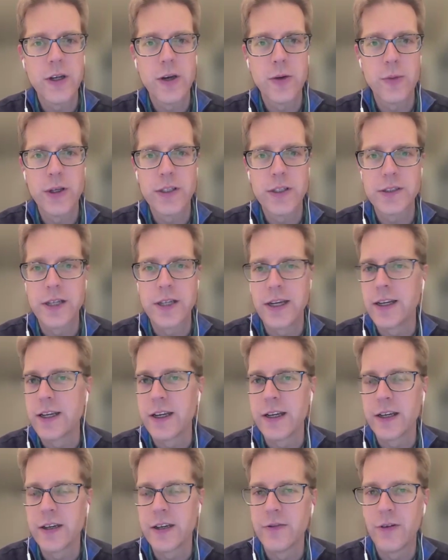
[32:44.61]
risk
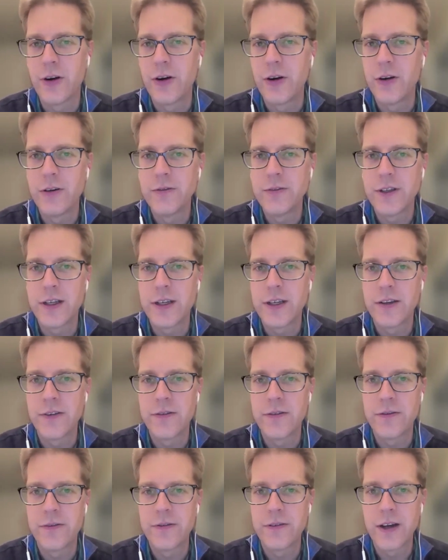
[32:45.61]
taking involved, and if